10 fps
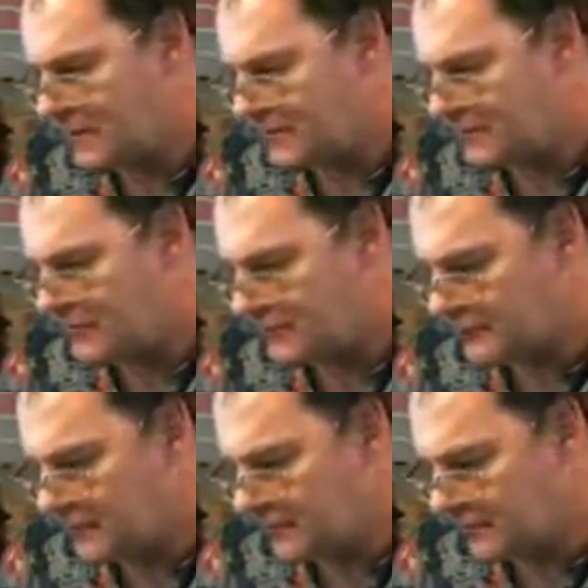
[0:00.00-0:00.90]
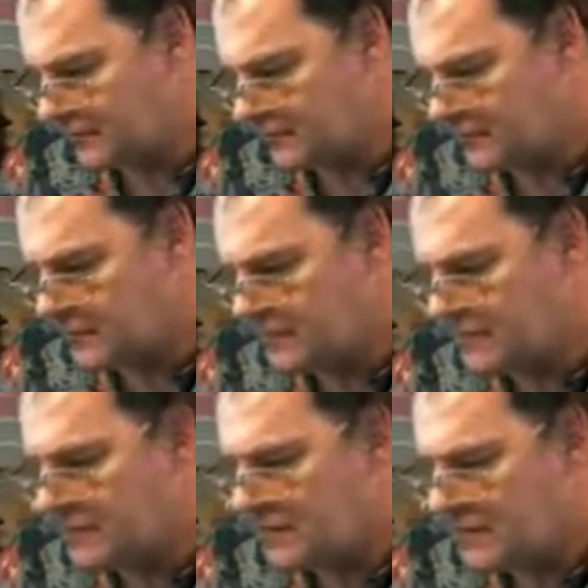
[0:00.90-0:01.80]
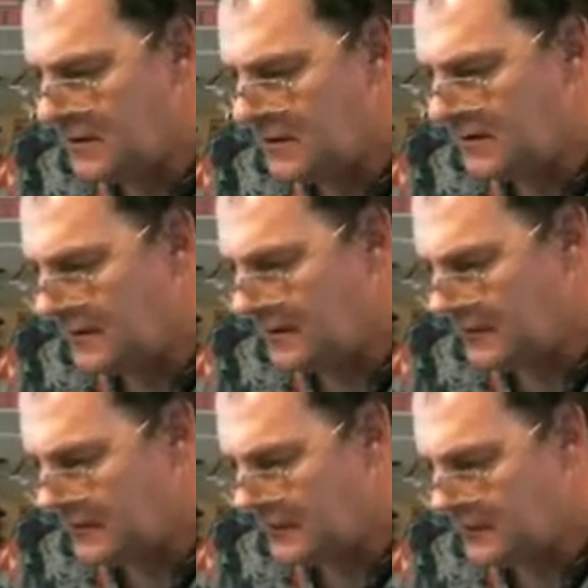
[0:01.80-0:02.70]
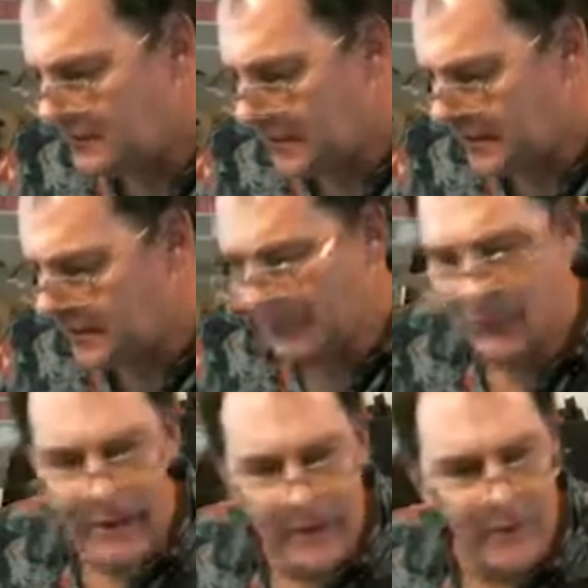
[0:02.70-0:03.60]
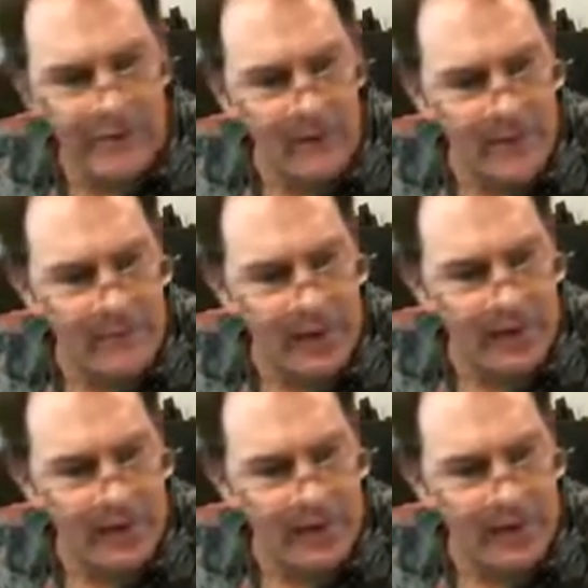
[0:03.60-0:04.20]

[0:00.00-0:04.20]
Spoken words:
Is it a ring? Well, you are getting way outside my